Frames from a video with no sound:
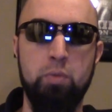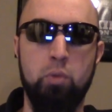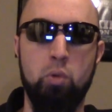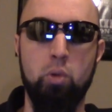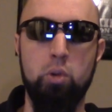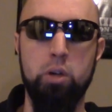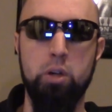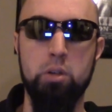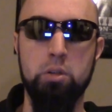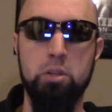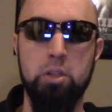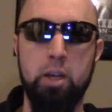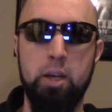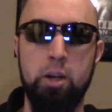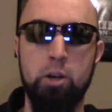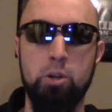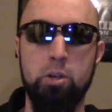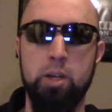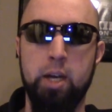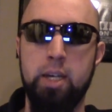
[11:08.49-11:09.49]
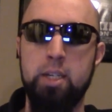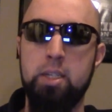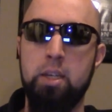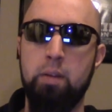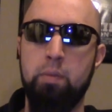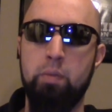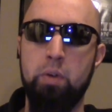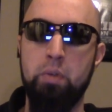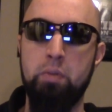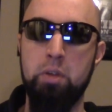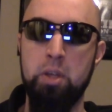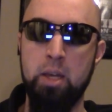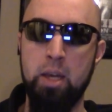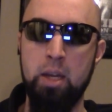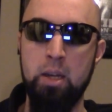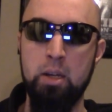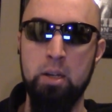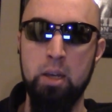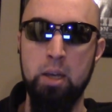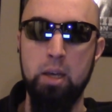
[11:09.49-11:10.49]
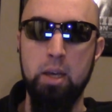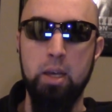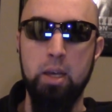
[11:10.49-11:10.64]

4 years later in 1958,